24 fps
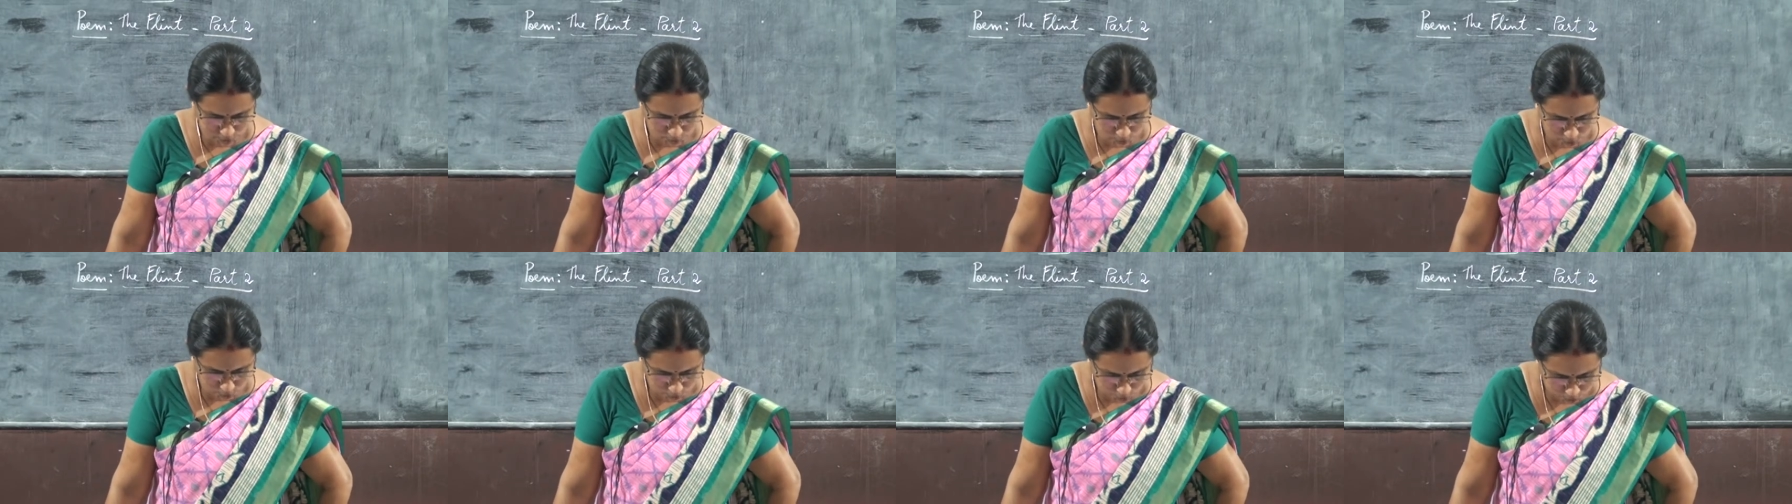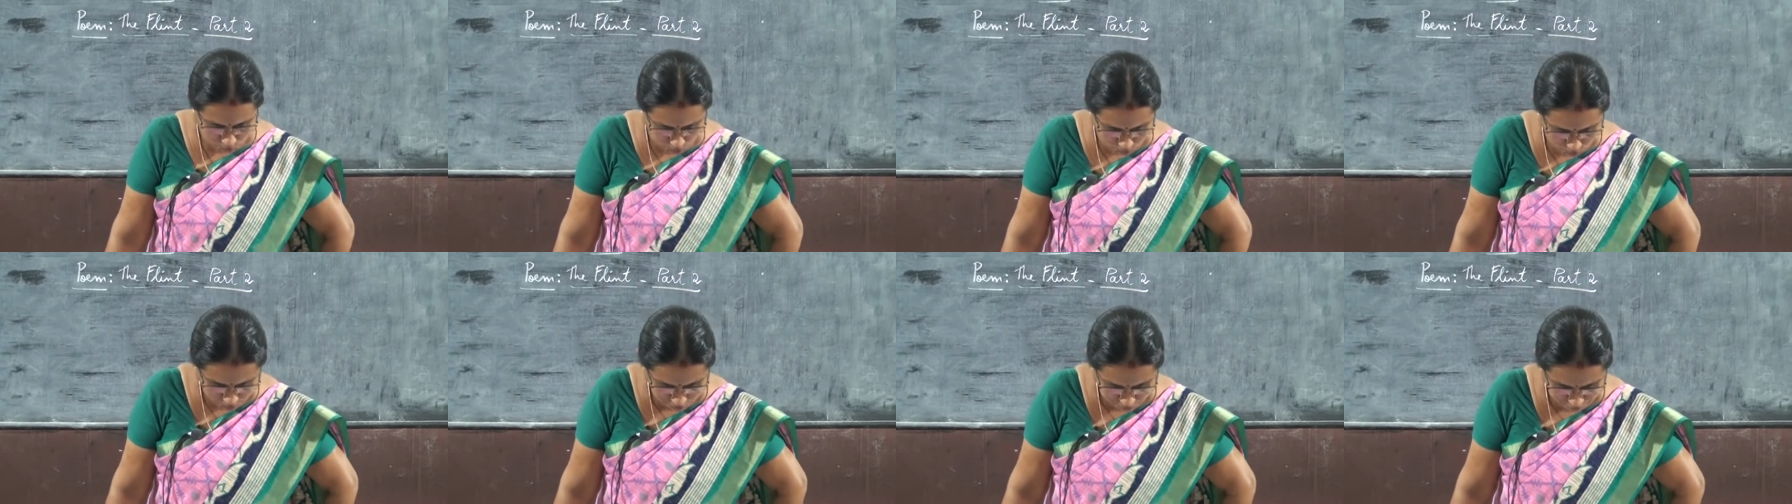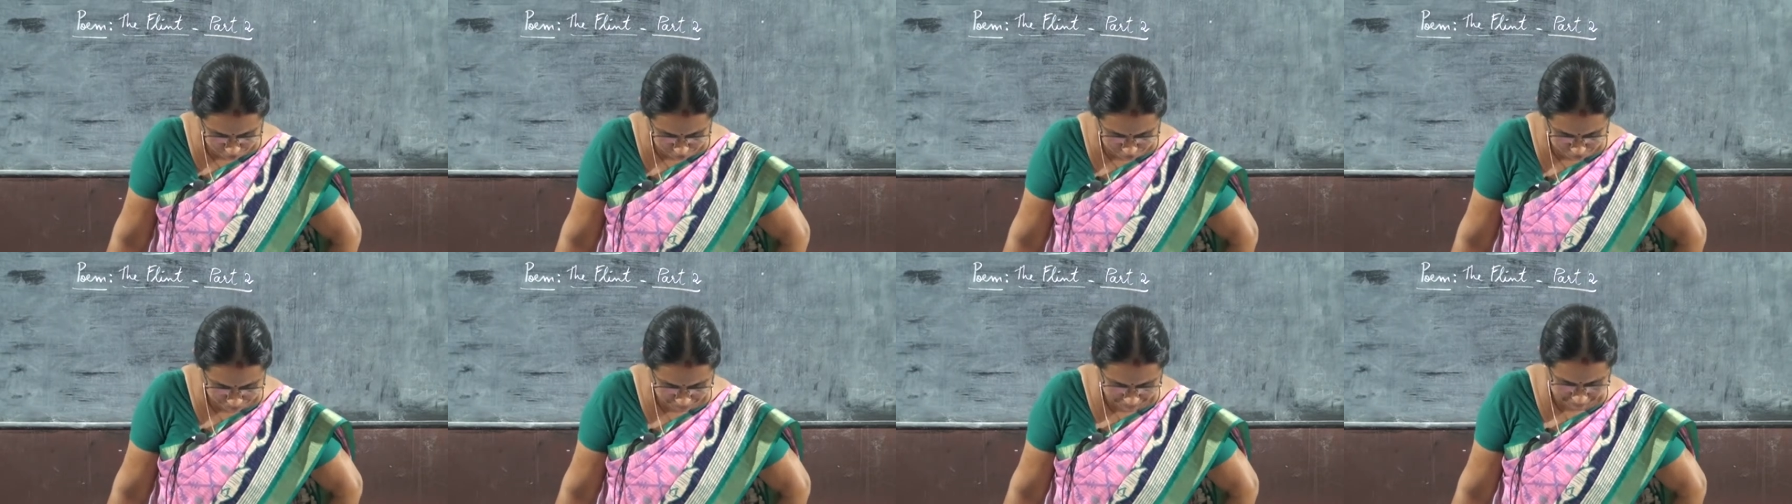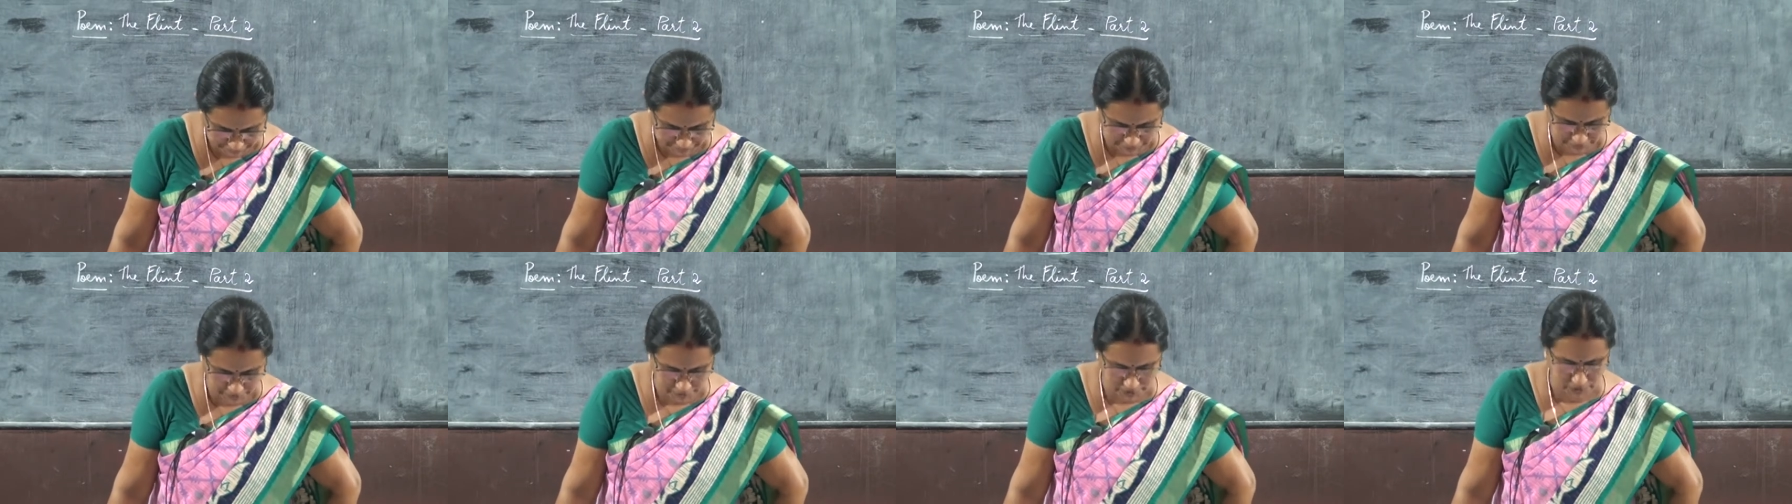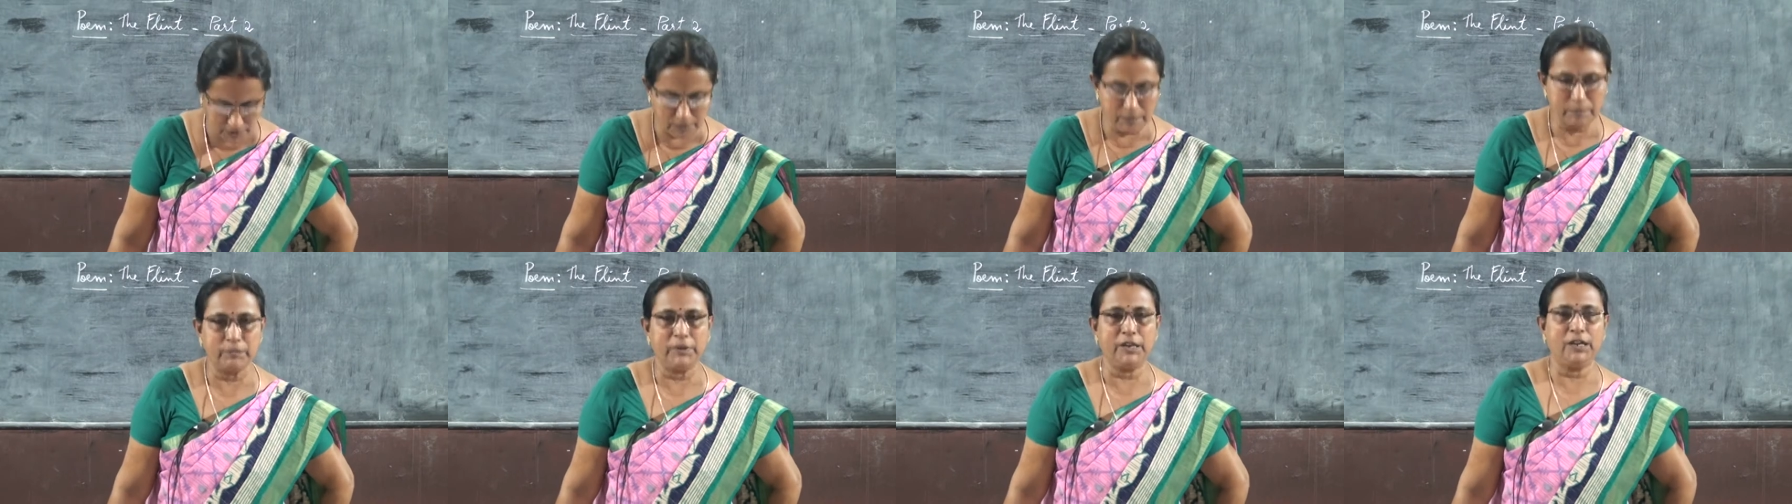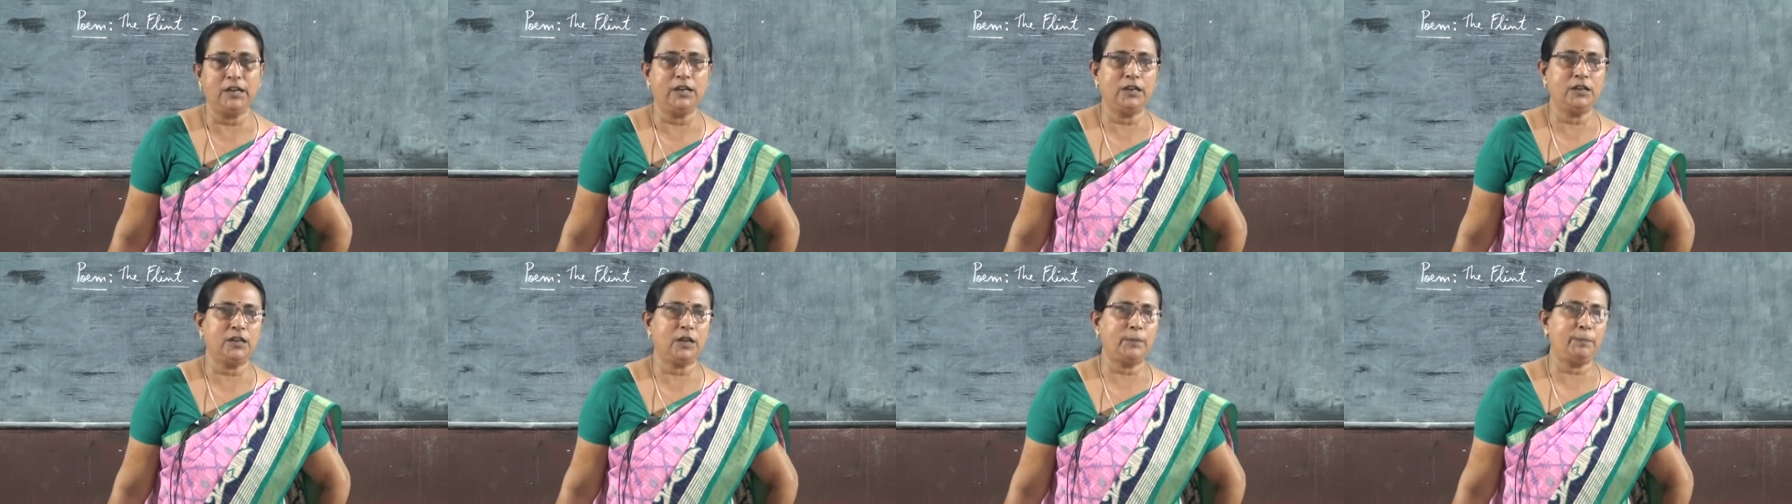hold fire
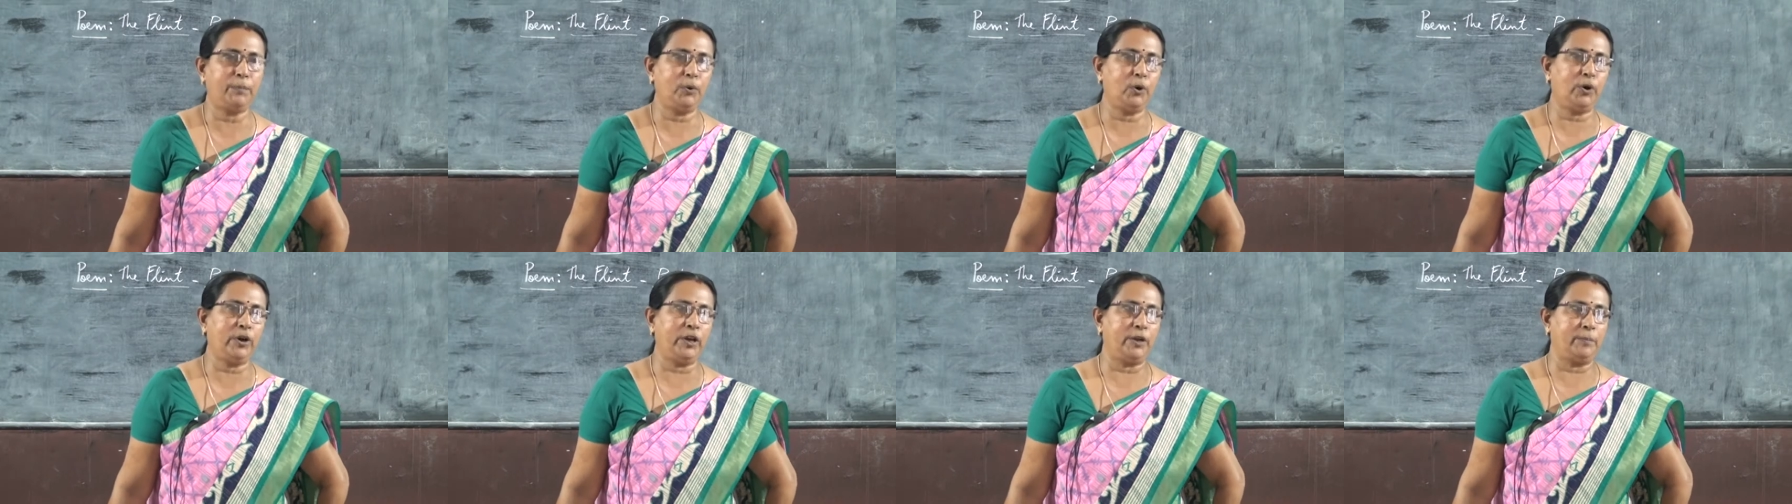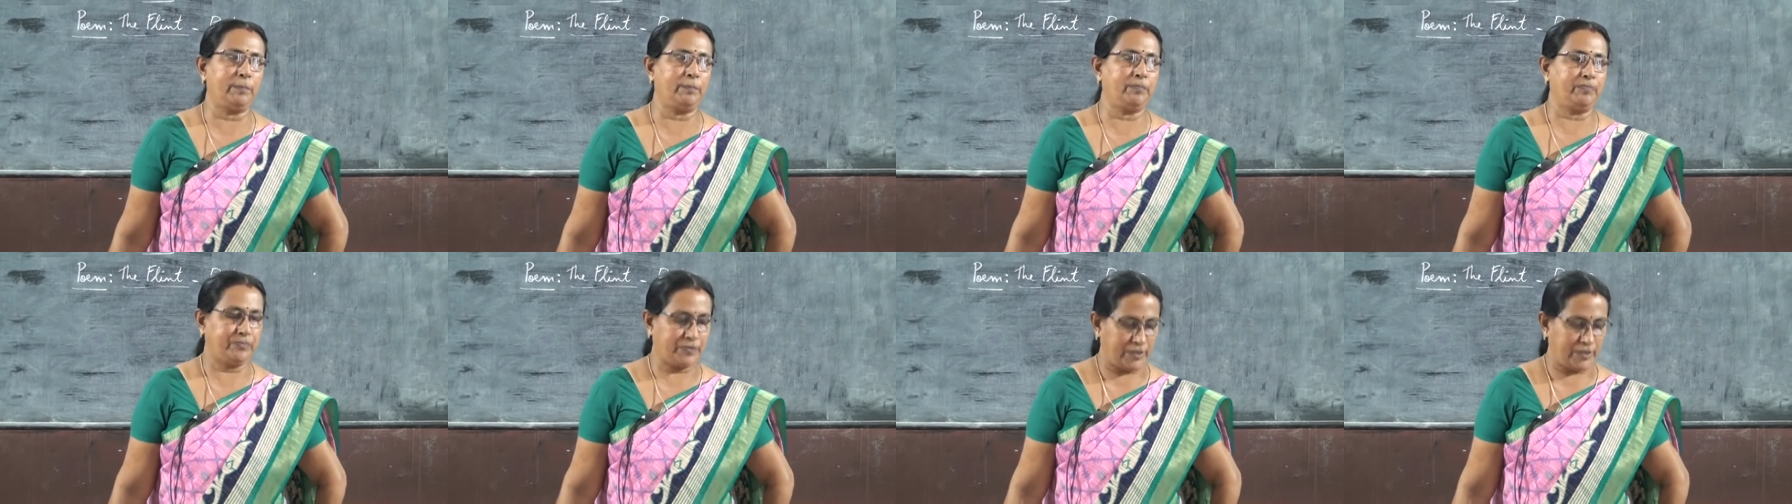mean in the poem?